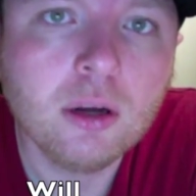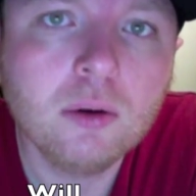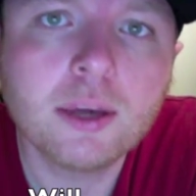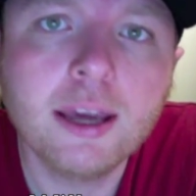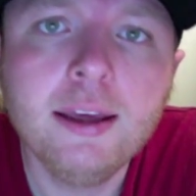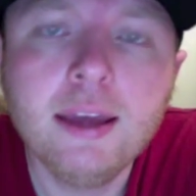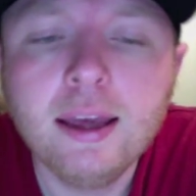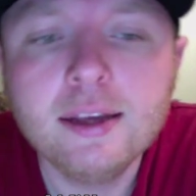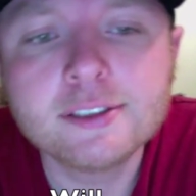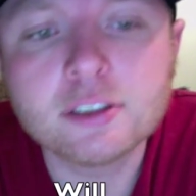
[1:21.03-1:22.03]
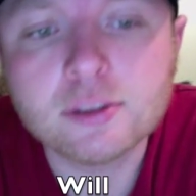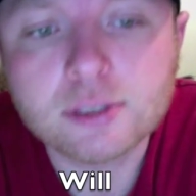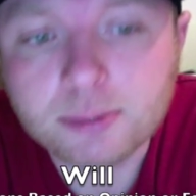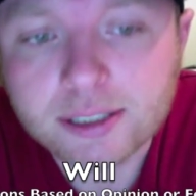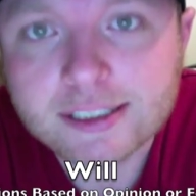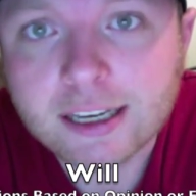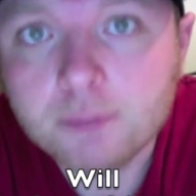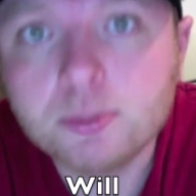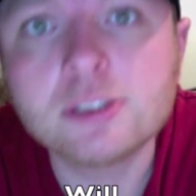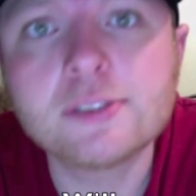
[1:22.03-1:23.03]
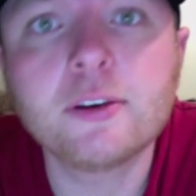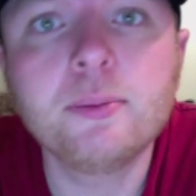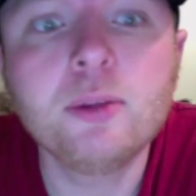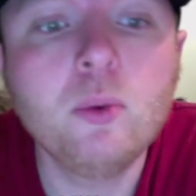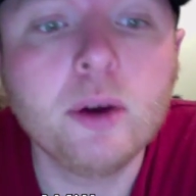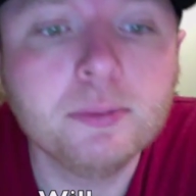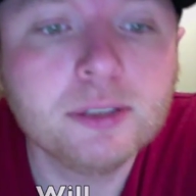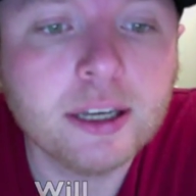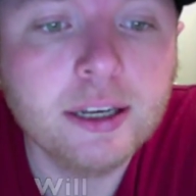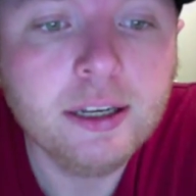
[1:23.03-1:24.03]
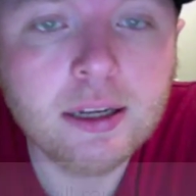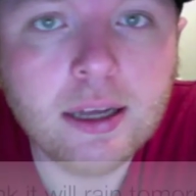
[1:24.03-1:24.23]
Okay, so some examples from the website.